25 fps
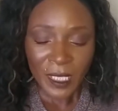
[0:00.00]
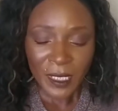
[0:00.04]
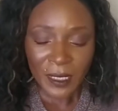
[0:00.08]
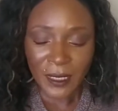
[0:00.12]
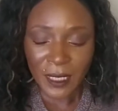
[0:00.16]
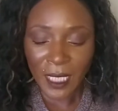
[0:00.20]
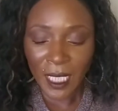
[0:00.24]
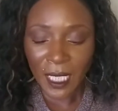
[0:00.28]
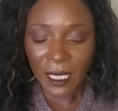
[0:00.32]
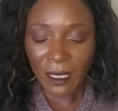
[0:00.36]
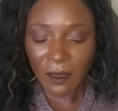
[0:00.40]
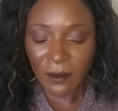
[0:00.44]

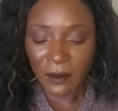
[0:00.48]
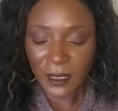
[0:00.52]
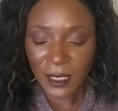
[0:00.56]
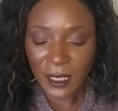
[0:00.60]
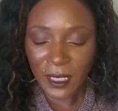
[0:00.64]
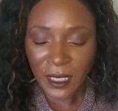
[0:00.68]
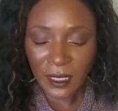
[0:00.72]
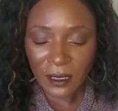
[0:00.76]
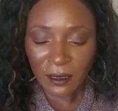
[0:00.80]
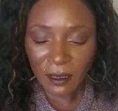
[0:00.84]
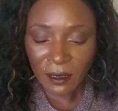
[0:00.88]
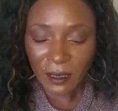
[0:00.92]
Now,
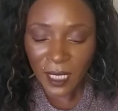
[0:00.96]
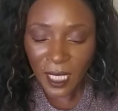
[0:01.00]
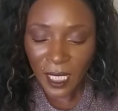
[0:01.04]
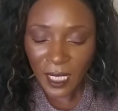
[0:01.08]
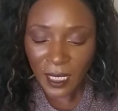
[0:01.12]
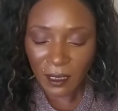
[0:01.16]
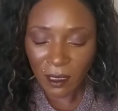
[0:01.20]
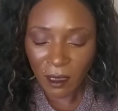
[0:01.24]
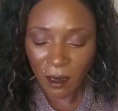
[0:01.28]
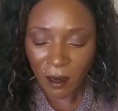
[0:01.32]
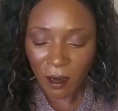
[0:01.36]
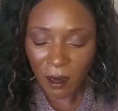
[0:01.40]
these are
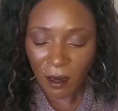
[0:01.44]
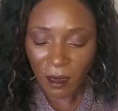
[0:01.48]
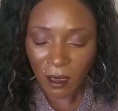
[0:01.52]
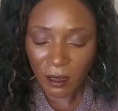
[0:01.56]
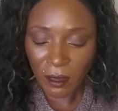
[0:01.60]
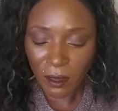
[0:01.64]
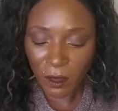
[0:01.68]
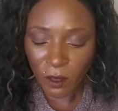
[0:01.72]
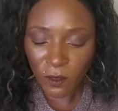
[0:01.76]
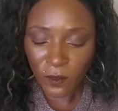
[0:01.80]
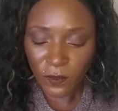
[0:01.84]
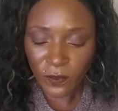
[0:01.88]
like
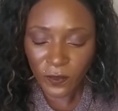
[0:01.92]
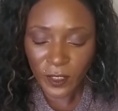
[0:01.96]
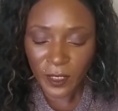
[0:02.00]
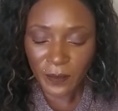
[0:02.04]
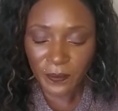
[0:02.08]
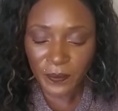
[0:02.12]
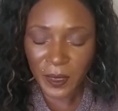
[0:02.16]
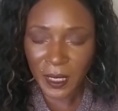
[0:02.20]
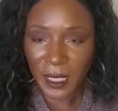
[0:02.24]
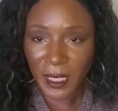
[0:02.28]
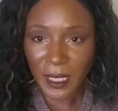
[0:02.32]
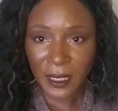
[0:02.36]
all over the
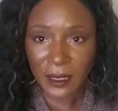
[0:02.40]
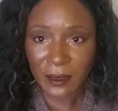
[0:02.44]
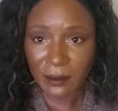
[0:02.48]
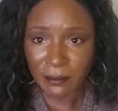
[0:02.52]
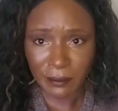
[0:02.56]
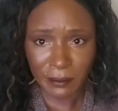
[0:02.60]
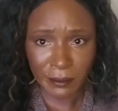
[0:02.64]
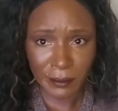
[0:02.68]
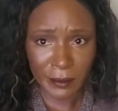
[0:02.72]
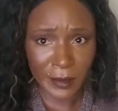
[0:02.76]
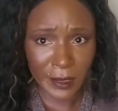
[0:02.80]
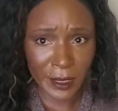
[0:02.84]
place.
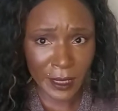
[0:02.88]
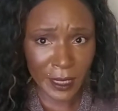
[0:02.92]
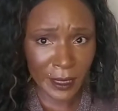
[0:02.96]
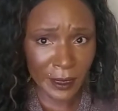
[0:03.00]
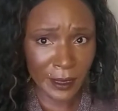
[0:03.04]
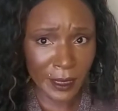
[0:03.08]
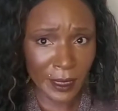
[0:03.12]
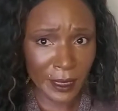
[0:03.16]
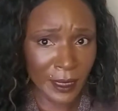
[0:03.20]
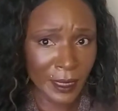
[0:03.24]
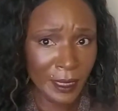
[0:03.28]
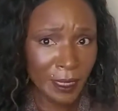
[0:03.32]
Let me
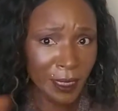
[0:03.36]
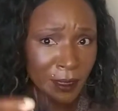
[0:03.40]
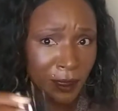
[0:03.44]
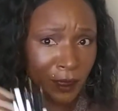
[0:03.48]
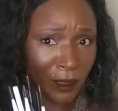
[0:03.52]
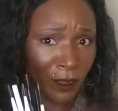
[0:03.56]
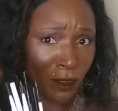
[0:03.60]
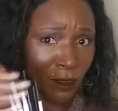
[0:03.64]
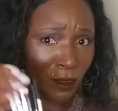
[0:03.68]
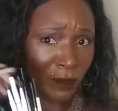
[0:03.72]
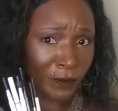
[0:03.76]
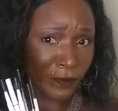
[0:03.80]
get the
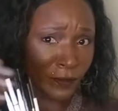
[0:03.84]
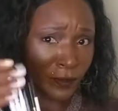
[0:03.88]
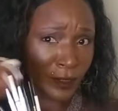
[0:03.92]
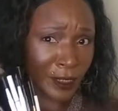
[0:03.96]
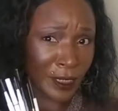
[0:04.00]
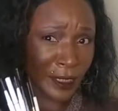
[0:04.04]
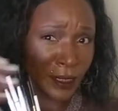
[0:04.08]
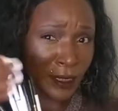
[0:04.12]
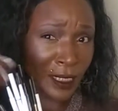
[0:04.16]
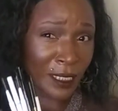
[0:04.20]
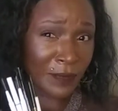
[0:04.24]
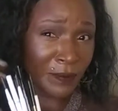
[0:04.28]
length off
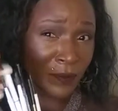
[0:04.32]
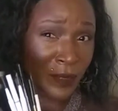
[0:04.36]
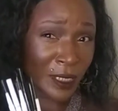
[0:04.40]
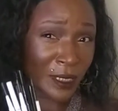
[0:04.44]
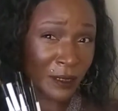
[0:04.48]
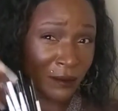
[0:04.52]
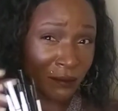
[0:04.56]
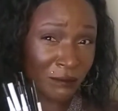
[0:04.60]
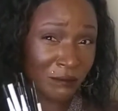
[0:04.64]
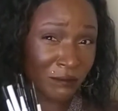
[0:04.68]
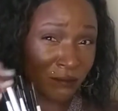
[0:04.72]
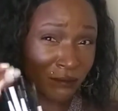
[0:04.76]
because I've
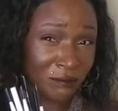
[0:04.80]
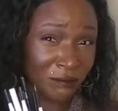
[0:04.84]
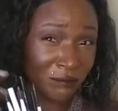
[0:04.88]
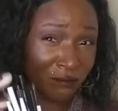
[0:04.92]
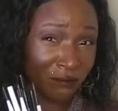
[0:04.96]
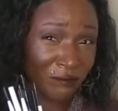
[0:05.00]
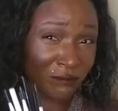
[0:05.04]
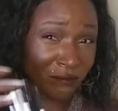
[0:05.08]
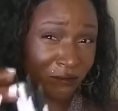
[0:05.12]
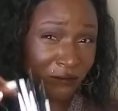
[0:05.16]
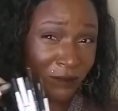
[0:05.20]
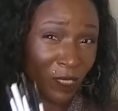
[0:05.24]
been
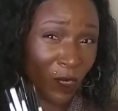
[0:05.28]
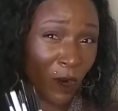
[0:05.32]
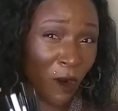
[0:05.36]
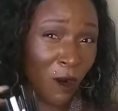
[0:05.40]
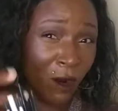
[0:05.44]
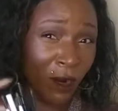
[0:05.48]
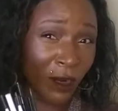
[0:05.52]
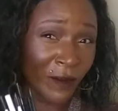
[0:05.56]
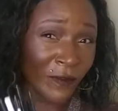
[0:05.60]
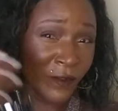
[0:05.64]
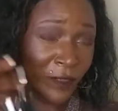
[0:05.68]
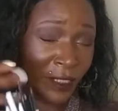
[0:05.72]

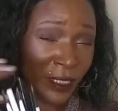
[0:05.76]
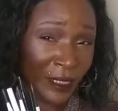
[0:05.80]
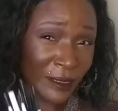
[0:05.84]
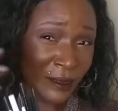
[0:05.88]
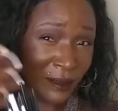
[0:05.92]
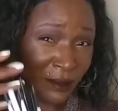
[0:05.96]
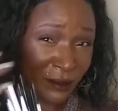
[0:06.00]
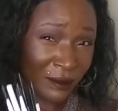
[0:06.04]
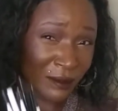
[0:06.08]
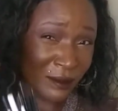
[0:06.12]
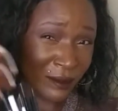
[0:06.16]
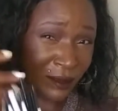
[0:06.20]

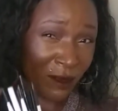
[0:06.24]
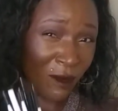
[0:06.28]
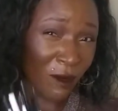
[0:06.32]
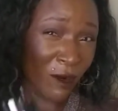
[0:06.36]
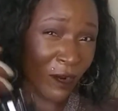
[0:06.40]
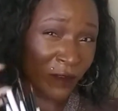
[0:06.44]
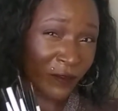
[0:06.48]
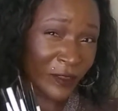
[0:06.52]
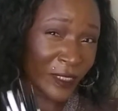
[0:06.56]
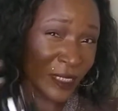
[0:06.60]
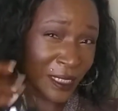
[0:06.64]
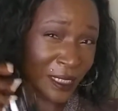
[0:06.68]
harvard,
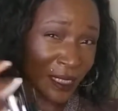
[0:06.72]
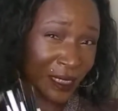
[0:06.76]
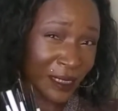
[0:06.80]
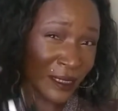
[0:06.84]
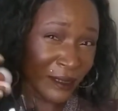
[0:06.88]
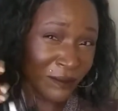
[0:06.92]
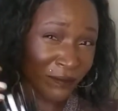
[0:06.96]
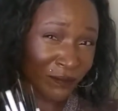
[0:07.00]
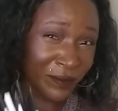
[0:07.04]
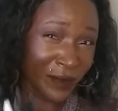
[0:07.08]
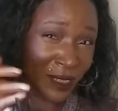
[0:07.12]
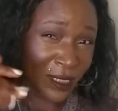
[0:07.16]

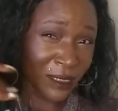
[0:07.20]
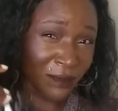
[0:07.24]
harvesting,